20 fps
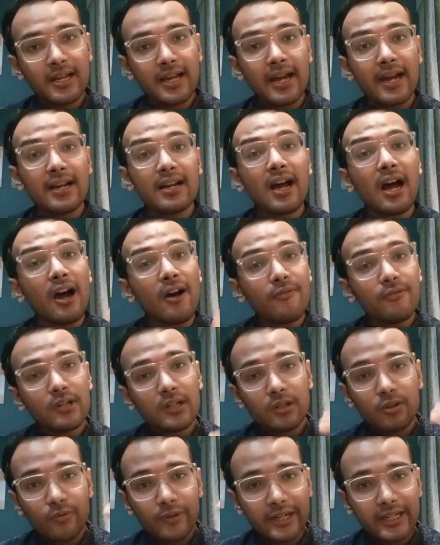And
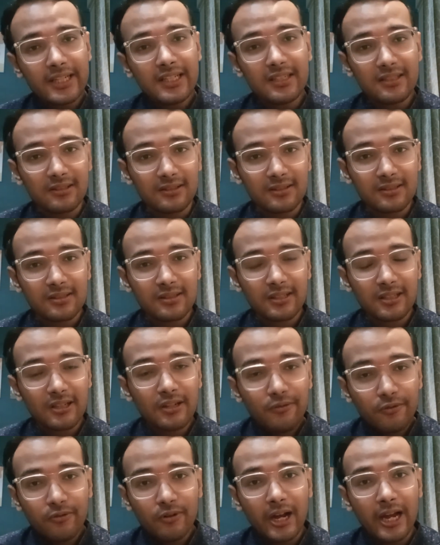after 20 years,
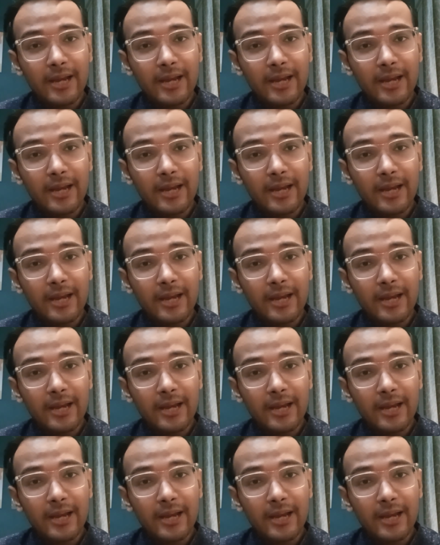if